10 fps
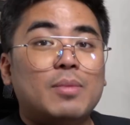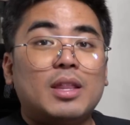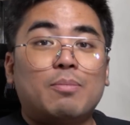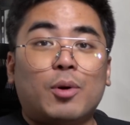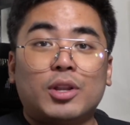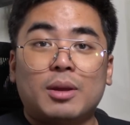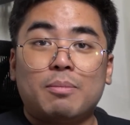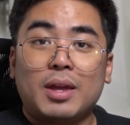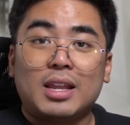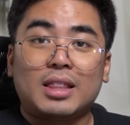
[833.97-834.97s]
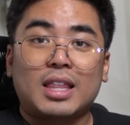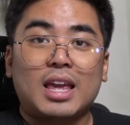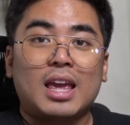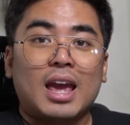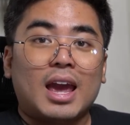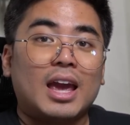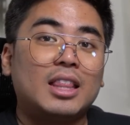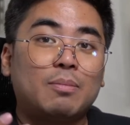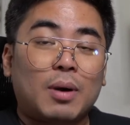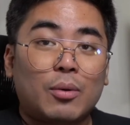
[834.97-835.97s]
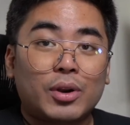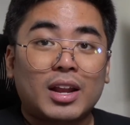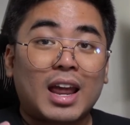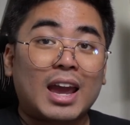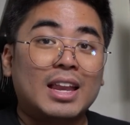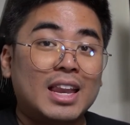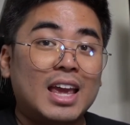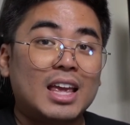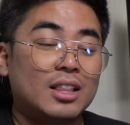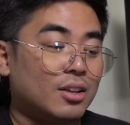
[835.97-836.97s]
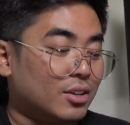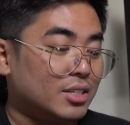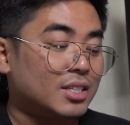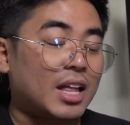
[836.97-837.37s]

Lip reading: me the portability and the power that I need on this